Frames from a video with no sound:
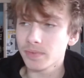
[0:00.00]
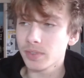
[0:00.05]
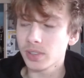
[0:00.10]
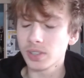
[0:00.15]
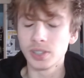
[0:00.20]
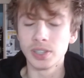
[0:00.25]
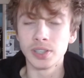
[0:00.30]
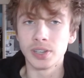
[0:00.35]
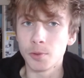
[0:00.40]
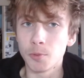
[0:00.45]

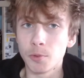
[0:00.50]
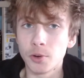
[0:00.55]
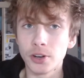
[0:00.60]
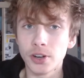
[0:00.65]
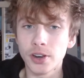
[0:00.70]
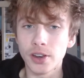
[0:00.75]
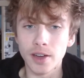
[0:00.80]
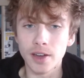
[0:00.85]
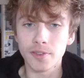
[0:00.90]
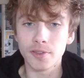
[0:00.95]
clearly
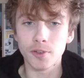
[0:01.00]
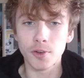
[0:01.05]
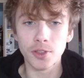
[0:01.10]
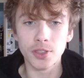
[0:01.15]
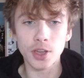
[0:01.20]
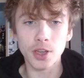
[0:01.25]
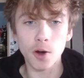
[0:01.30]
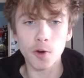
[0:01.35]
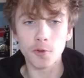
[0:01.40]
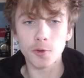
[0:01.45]
weren't enough for
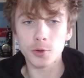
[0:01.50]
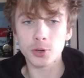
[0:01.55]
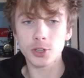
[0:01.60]
the Overwatch